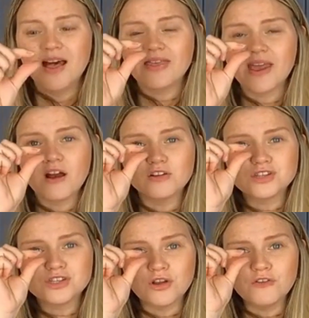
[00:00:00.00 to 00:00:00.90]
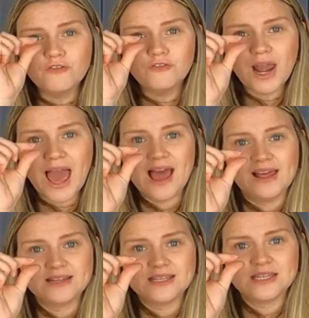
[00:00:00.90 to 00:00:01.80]
They are so
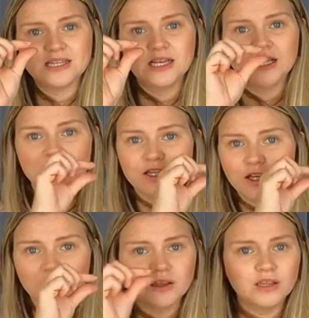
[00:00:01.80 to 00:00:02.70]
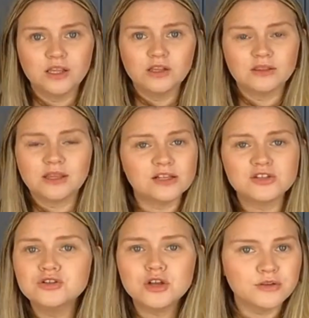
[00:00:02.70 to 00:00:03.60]
flat that
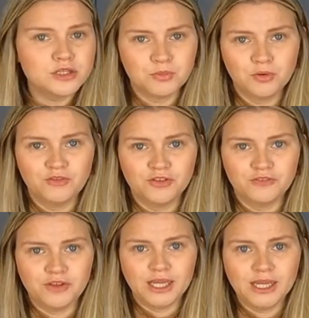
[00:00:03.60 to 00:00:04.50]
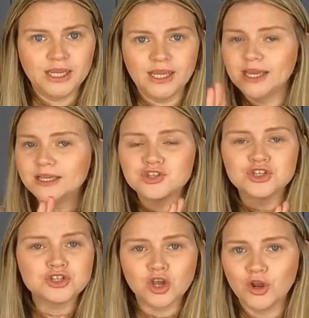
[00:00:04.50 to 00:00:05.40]
there's no support for your feet. It's
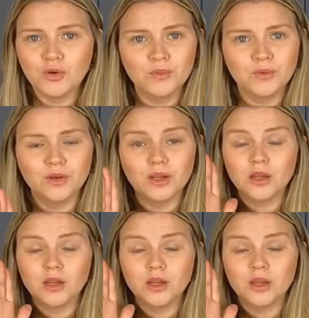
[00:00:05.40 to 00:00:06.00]
so